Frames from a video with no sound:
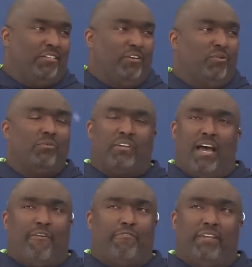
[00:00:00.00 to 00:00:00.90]
You know,
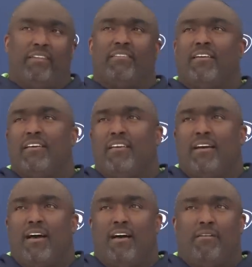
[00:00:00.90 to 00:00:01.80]
confident,
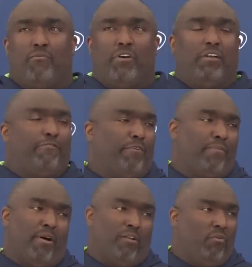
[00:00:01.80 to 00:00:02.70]
really
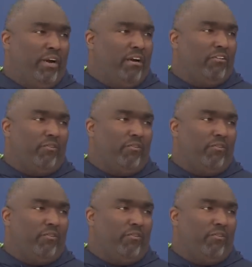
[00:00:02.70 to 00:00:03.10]
football aware,